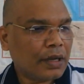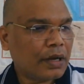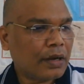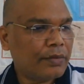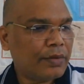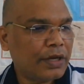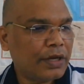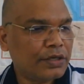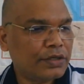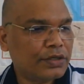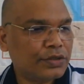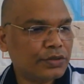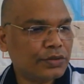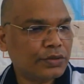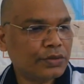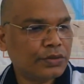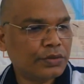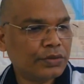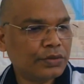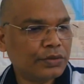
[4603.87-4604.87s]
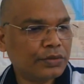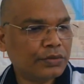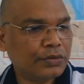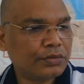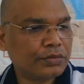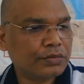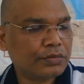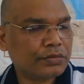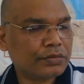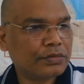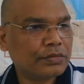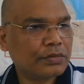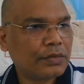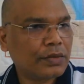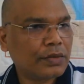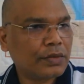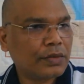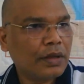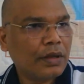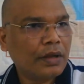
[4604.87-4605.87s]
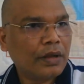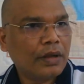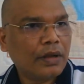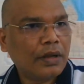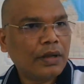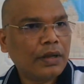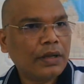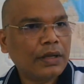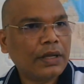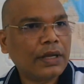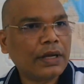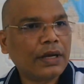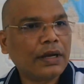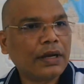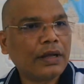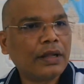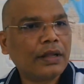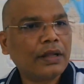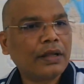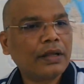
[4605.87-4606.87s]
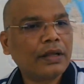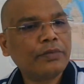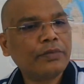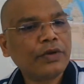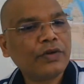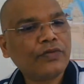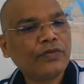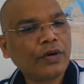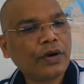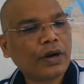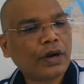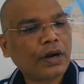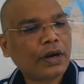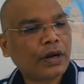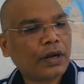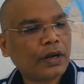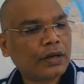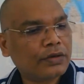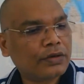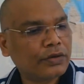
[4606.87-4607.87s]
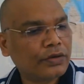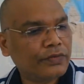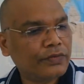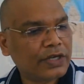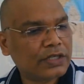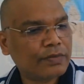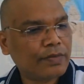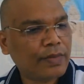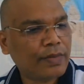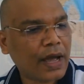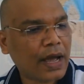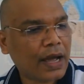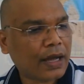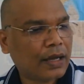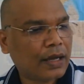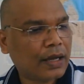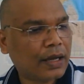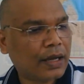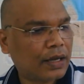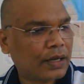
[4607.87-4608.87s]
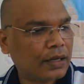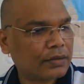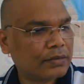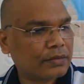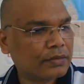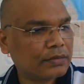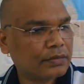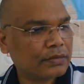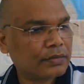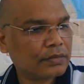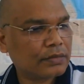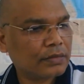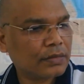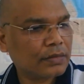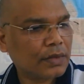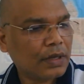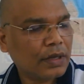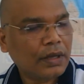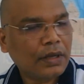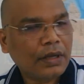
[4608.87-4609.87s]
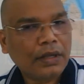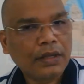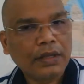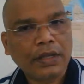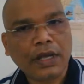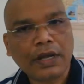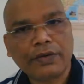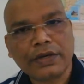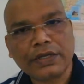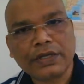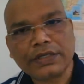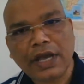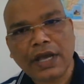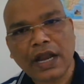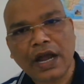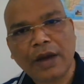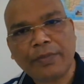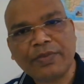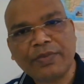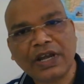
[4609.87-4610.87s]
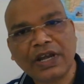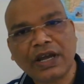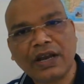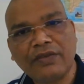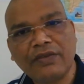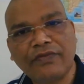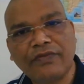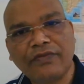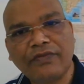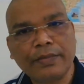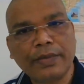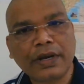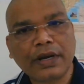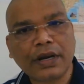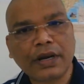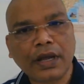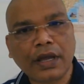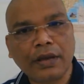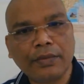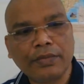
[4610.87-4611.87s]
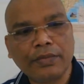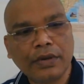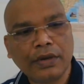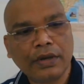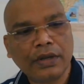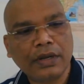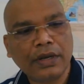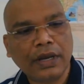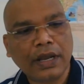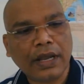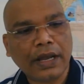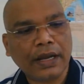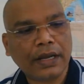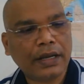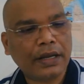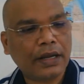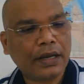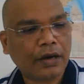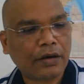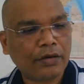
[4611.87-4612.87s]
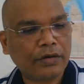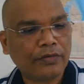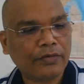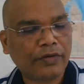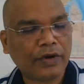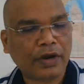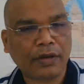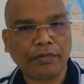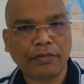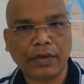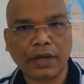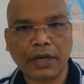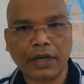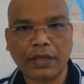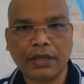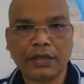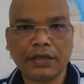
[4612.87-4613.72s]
coming to before 2 weeks back, there was an optical fiber cable laid down from